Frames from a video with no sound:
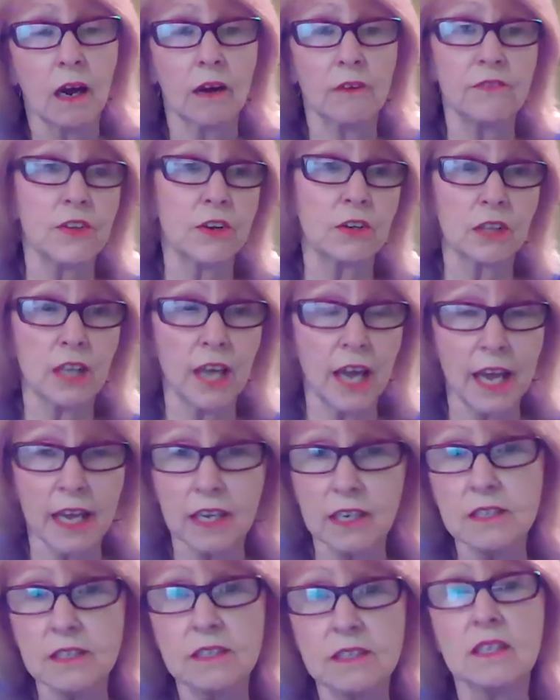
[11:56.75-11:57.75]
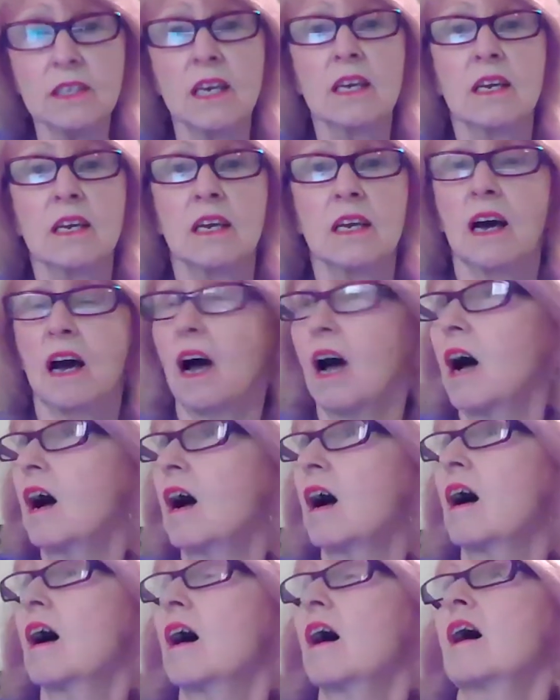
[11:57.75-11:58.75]
of their legs,
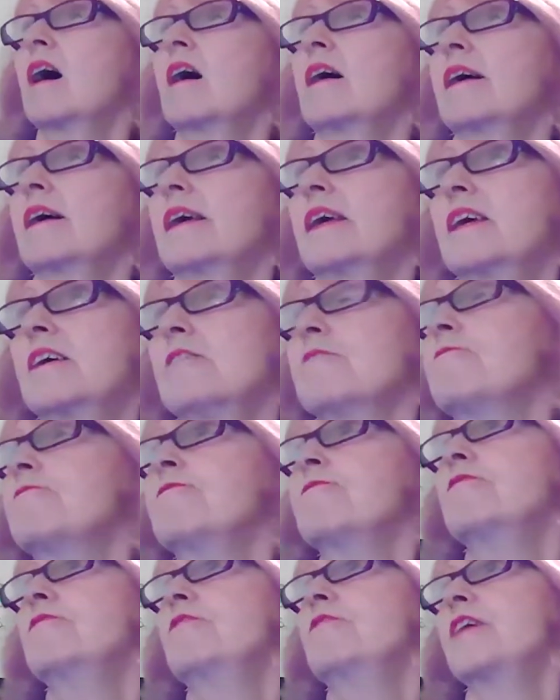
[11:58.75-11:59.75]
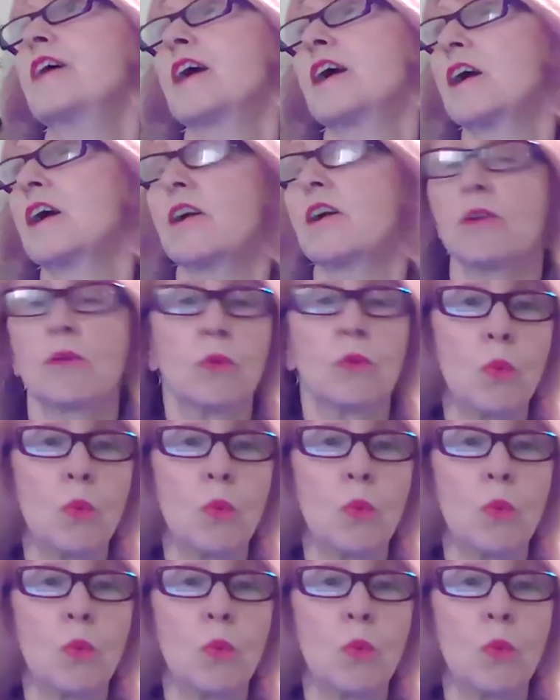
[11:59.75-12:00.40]
if they're